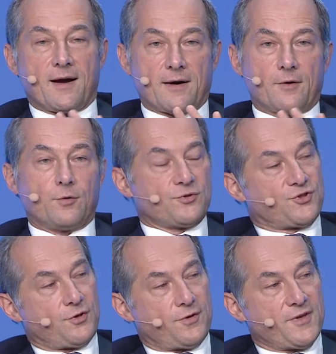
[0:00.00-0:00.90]
our own
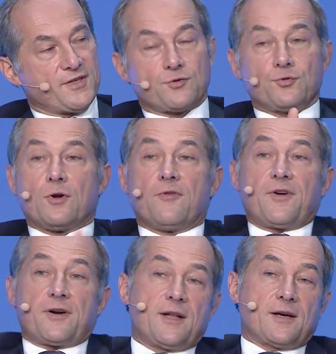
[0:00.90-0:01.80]
service to a
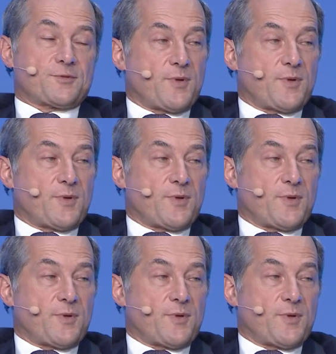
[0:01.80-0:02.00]
very large